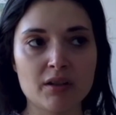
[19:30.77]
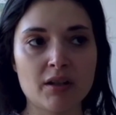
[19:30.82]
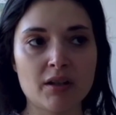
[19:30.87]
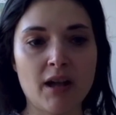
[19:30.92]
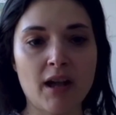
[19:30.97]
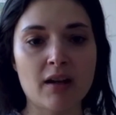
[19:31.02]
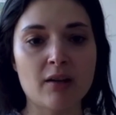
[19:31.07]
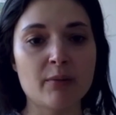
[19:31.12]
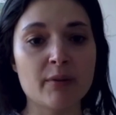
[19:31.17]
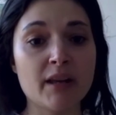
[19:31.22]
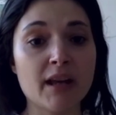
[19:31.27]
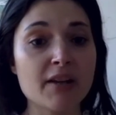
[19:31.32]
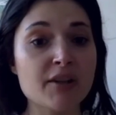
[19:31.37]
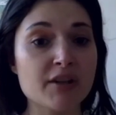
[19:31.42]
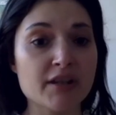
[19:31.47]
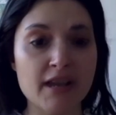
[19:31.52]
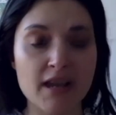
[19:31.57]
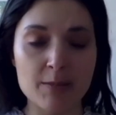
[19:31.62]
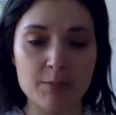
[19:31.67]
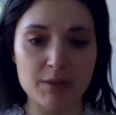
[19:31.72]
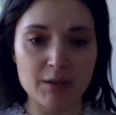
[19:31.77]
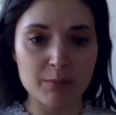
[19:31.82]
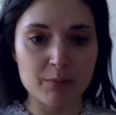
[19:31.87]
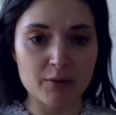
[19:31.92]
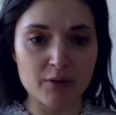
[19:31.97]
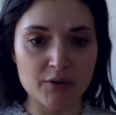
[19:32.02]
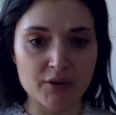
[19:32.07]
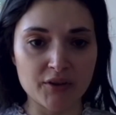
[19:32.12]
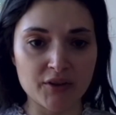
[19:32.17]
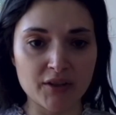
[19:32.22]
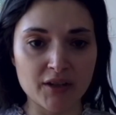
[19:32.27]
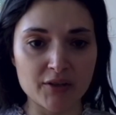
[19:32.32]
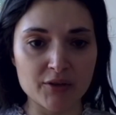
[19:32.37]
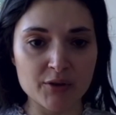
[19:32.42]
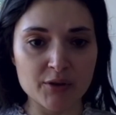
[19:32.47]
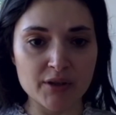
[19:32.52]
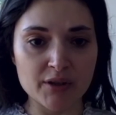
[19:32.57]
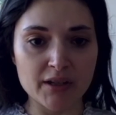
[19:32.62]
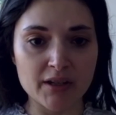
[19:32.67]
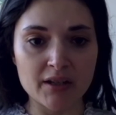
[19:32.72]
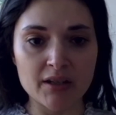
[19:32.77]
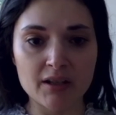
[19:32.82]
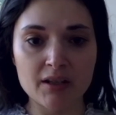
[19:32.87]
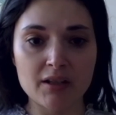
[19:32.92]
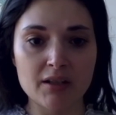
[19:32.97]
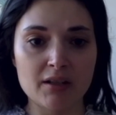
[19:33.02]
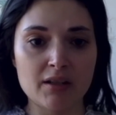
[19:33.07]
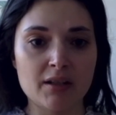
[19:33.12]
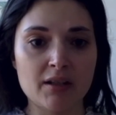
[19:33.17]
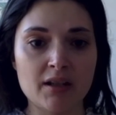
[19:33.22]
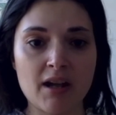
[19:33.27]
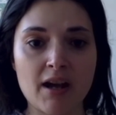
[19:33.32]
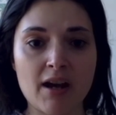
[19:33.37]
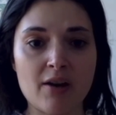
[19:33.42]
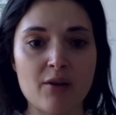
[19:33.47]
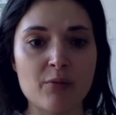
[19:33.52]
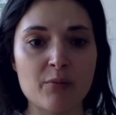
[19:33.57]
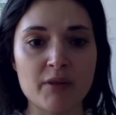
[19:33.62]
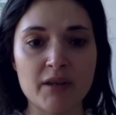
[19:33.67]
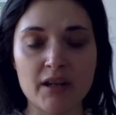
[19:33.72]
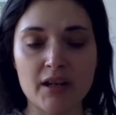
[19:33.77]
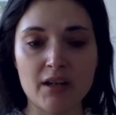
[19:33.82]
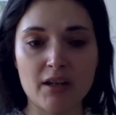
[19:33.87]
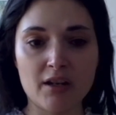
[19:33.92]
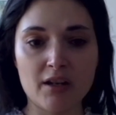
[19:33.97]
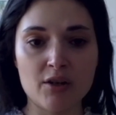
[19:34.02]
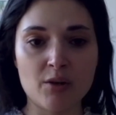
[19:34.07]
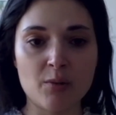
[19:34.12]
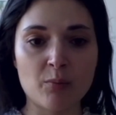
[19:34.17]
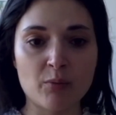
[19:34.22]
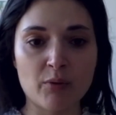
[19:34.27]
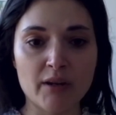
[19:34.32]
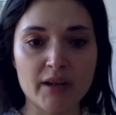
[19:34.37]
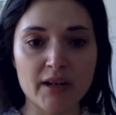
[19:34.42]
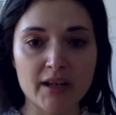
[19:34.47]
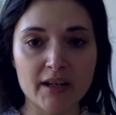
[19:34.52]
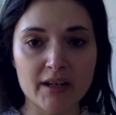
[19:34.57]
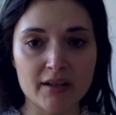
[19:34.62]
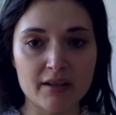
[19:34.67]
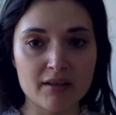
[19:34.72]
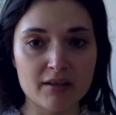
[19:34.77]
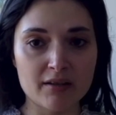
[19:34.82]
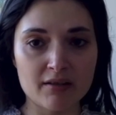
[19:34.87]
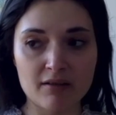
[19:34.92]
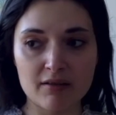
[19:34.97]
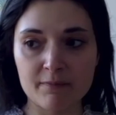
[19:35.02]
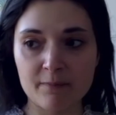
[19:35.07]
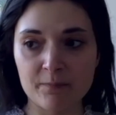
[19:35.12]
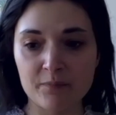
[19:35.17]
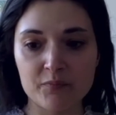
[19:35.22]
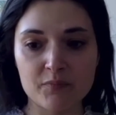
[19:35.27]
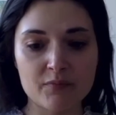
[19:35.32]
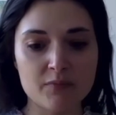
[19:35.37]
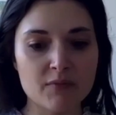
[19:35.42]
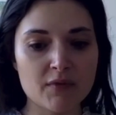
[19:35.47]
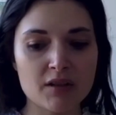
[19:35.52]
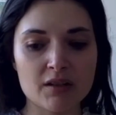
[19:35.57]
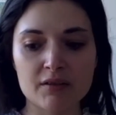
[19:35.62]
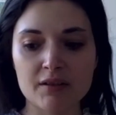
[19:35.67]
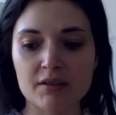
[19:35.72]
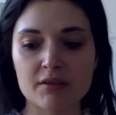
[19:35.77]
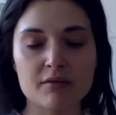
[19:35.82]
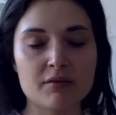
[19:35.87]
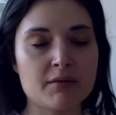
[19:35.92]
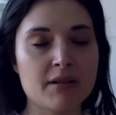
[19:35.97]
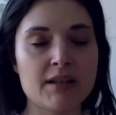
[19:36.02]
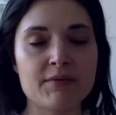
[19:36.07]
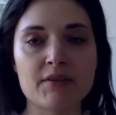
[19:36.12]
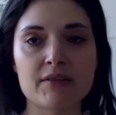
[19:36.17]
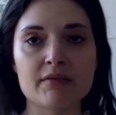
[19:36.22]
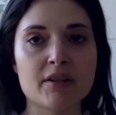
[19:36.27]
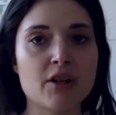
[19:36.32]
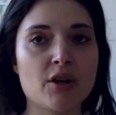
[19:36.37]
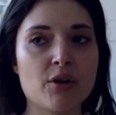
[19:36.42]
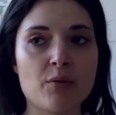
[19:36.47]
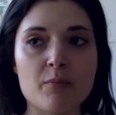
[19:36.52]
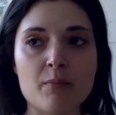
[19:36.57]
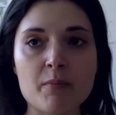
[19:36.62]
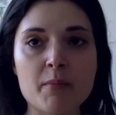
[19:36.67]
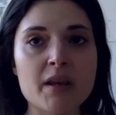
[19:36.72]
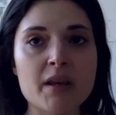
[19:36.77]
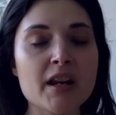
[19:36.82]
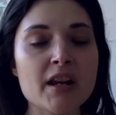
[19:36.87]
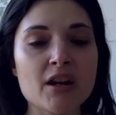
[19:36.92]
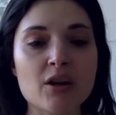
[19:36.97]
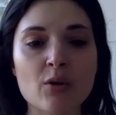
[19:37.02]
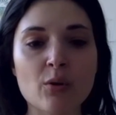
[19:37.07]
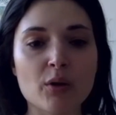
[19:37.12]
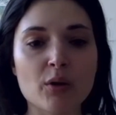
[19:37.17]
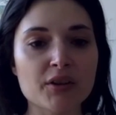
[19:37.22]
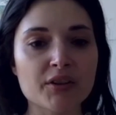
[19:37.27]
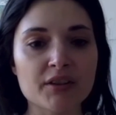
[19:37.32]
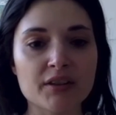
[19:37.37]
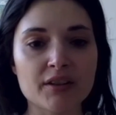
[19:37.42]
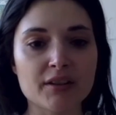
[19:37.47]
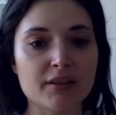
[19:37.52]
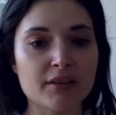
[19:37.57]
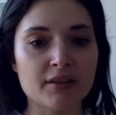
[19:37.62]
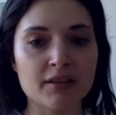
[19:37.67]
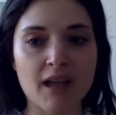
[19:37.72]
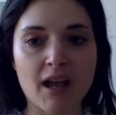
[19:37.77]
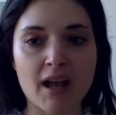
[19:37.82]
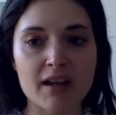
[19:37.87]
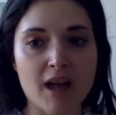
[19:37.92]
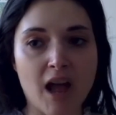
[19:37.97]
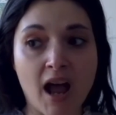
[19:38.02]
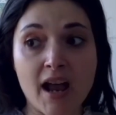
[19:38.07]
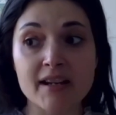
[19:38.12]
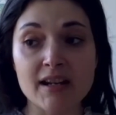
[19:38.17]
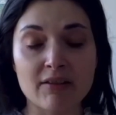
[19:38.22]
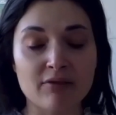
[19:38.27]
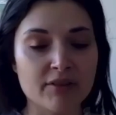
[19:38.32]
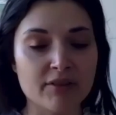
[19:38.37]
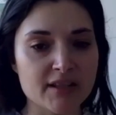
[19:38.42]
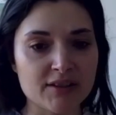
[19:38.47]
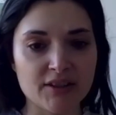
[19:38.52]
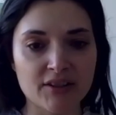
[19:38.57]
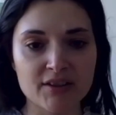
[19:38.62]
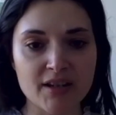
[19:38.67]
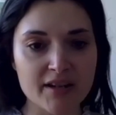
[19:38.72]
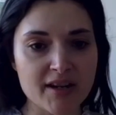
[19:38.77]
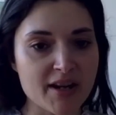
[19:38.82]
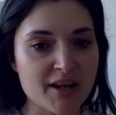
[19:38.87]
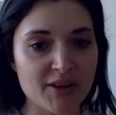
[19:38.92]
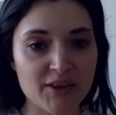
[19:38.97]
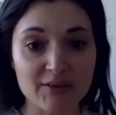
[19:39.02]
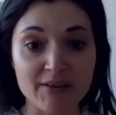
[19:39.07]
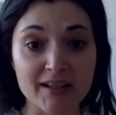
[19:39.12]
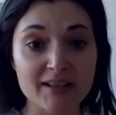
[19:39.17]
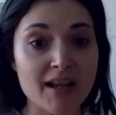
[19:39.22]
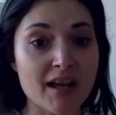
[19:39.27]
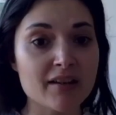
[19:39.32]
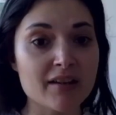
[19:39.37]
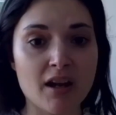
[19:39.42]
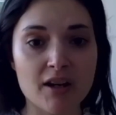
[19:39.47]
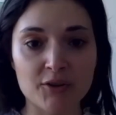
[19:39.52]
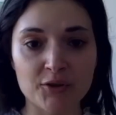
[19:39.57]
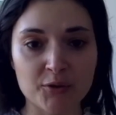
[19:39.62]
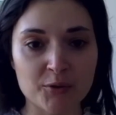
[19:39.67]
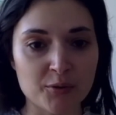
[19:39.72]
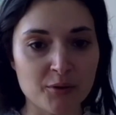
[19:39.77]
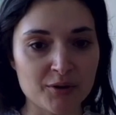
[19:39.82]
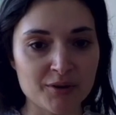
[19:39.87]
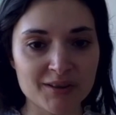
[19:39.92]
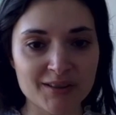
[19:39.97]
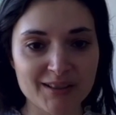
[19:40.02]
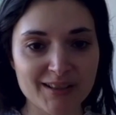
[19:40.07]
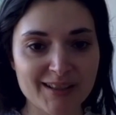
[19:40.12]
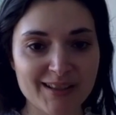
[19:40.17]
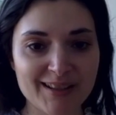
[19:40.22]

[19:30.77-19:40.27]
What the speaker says: how we educate people in this country, how we, bring in even, media courses. I definitely didn't study anything like that in high school.